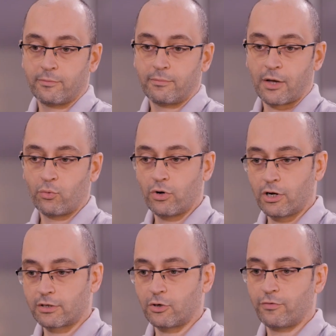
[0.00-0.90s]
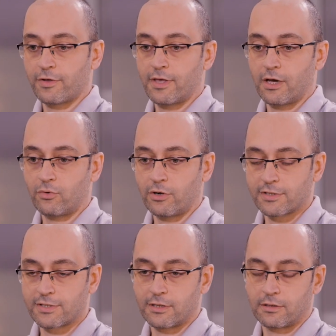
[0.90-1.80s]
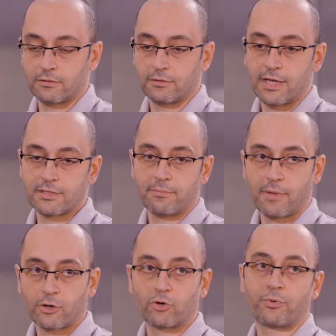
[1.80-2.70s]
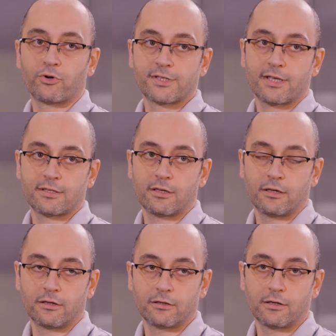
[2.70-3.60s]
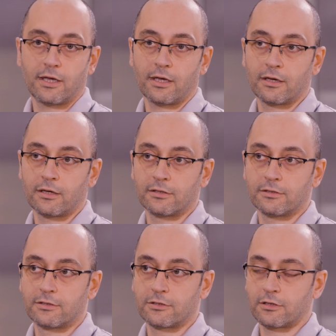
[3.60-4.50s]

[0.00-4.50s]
my work over there was in laser microprocessing, and